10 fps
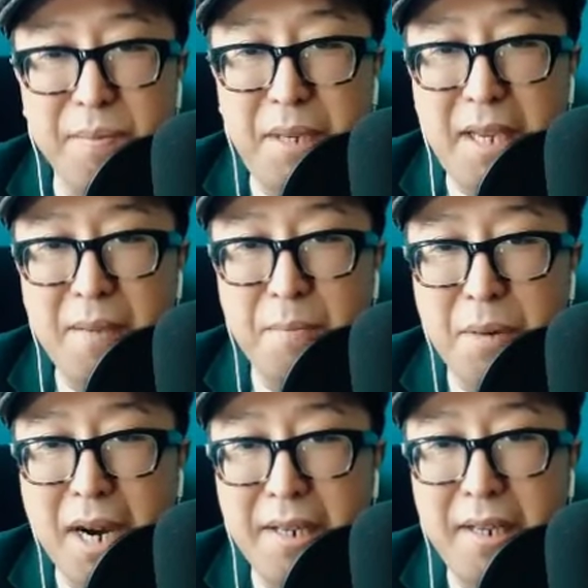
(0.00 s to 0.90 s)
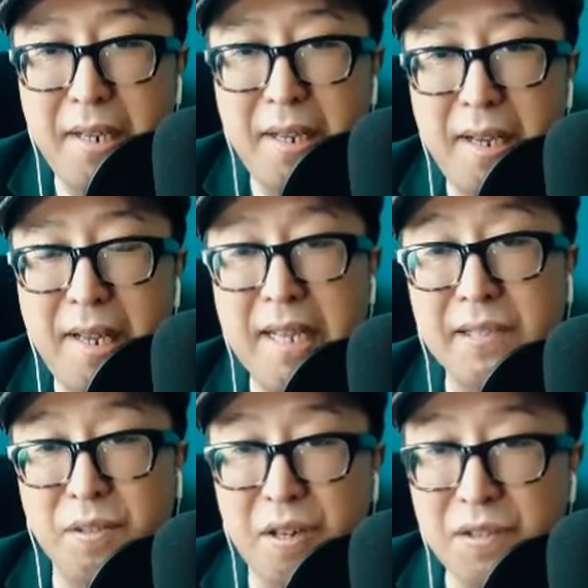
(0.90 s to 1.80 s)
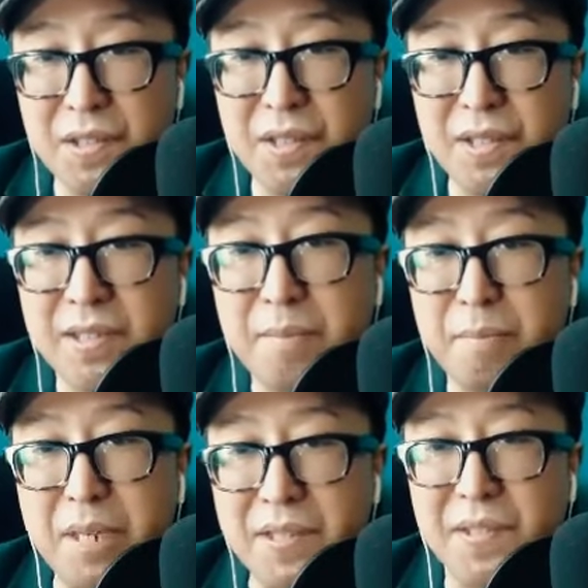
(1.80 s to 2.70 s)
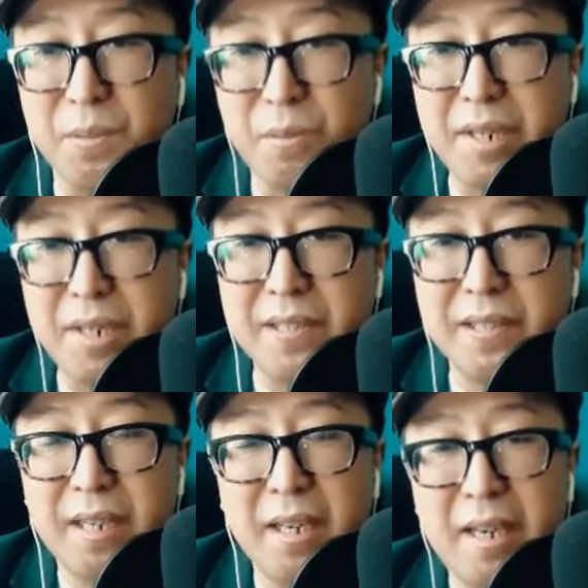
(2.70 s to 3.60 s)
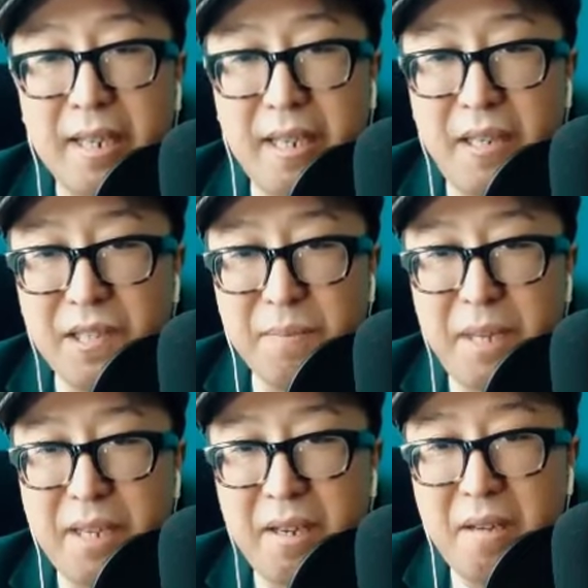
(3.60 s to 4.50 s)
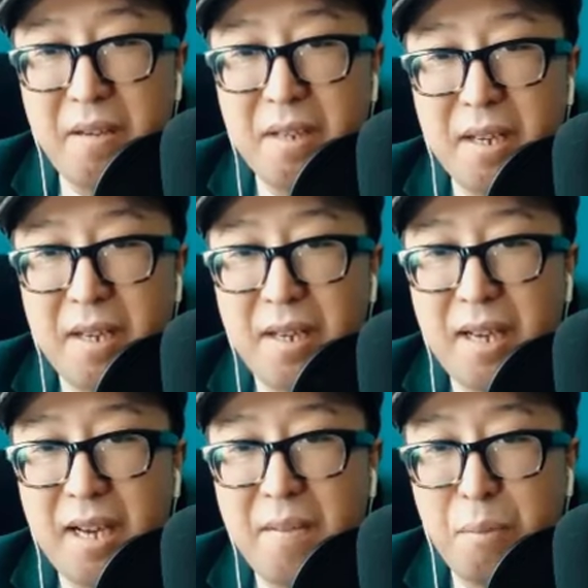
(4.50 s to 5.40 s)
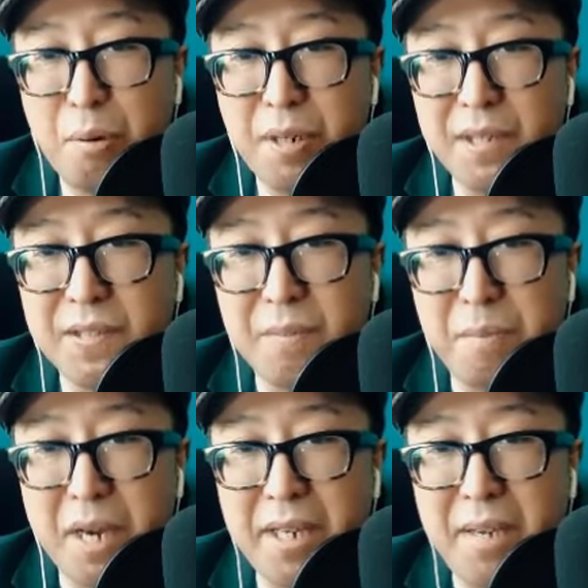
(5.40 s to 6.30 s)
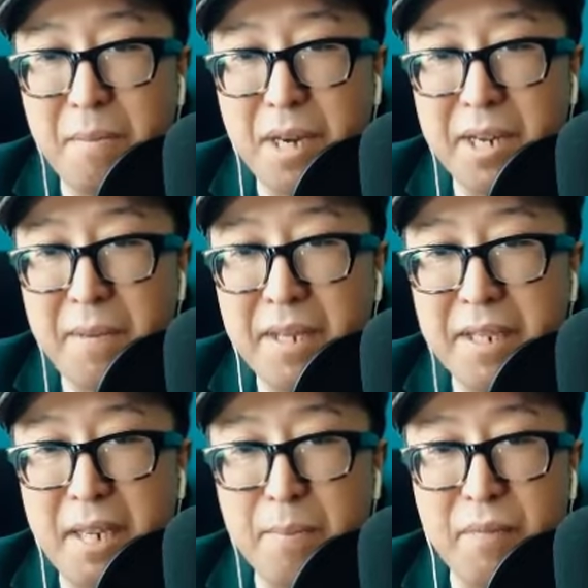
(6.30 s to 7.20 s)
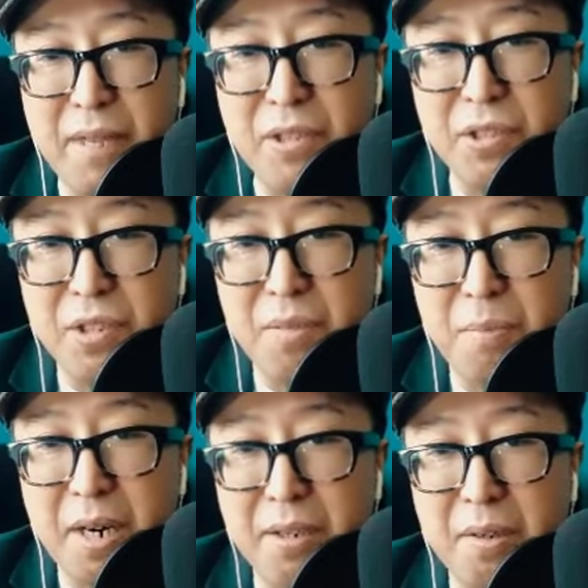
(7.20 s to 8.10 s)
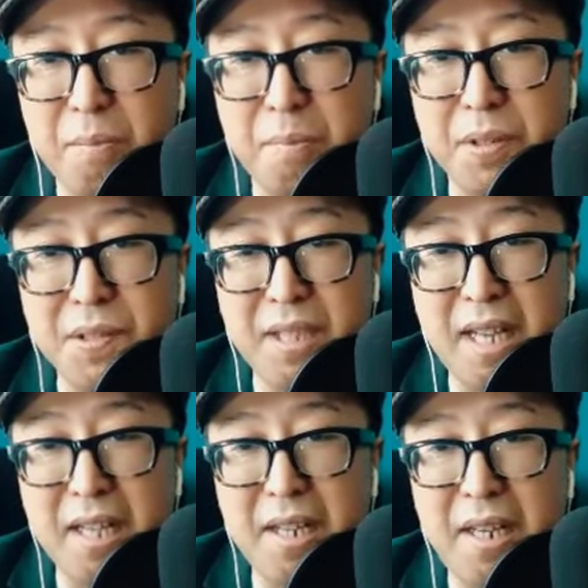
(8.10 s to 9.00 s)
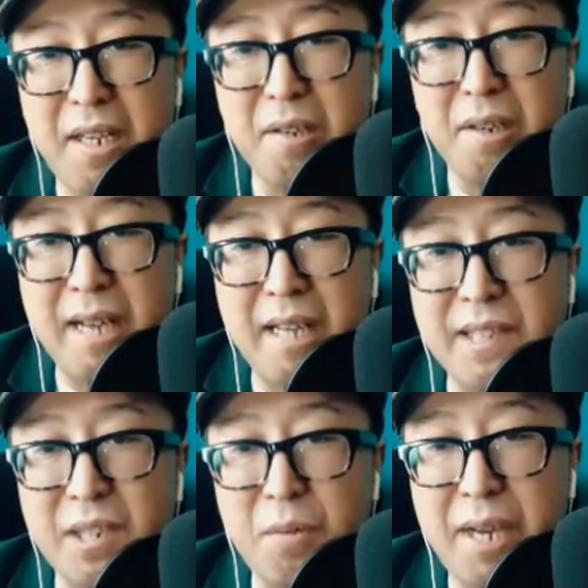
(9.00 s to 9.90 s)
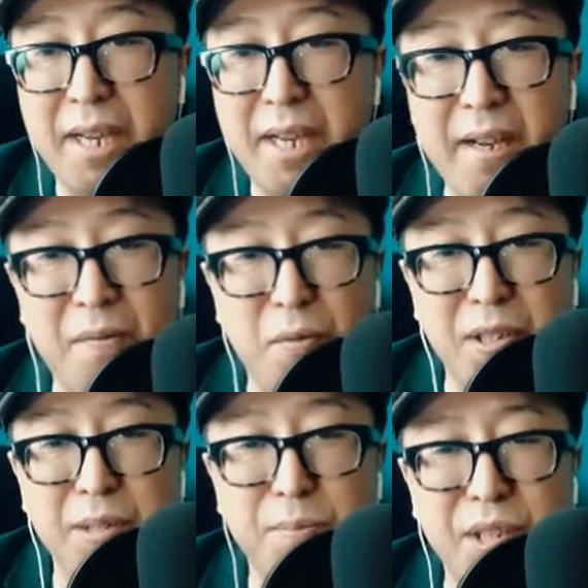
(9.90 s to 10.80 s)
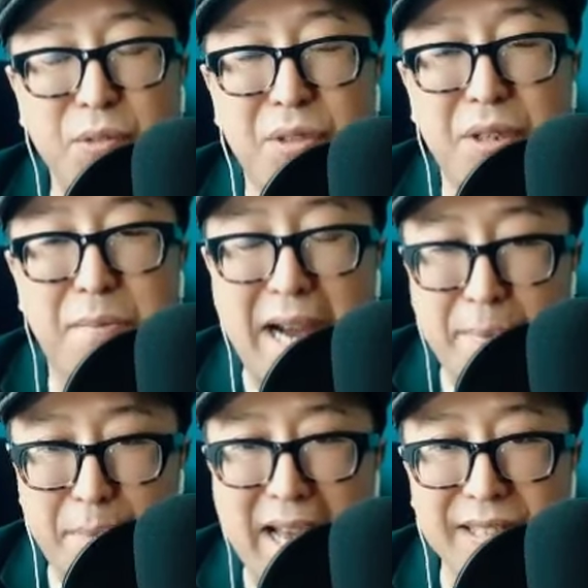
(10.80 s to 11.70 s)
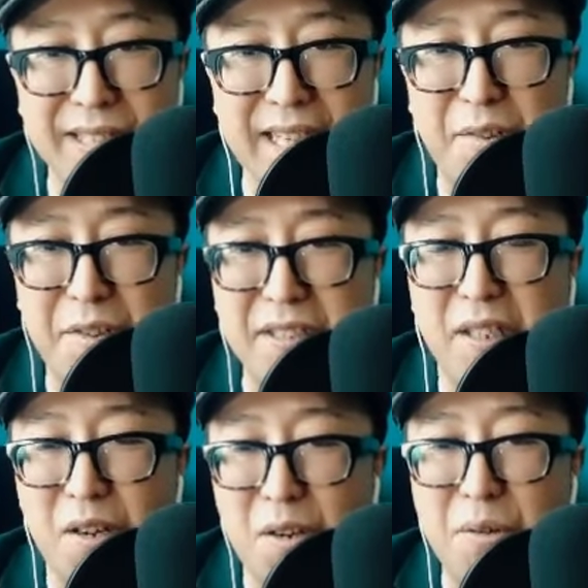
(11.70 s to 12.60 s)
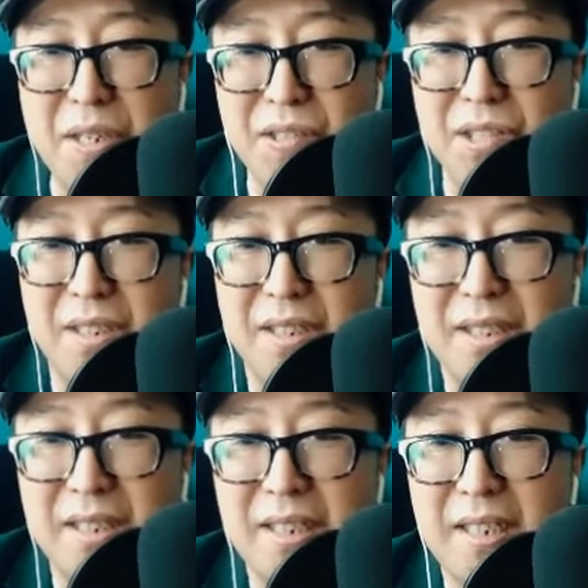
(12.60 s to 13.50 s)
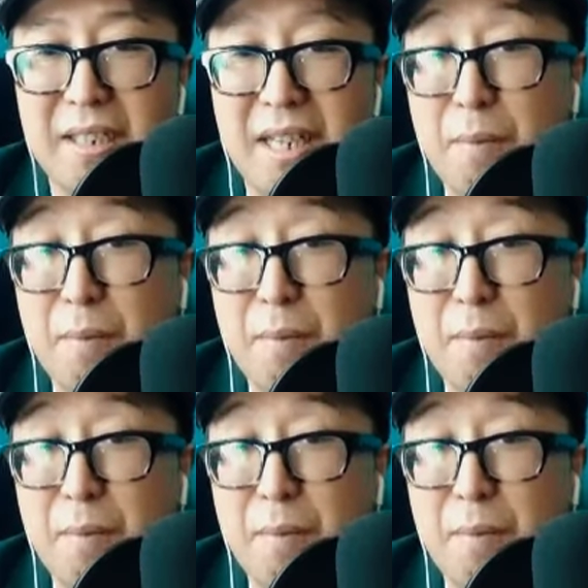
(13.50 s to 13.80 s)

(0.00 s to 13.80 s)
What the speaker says: being embodied in as consciousness, presence, awareness. Can you speak importance of body embodiment and the prevention of part of personality utilizing awakening for spiritual bypass? I know that's a long question. I'm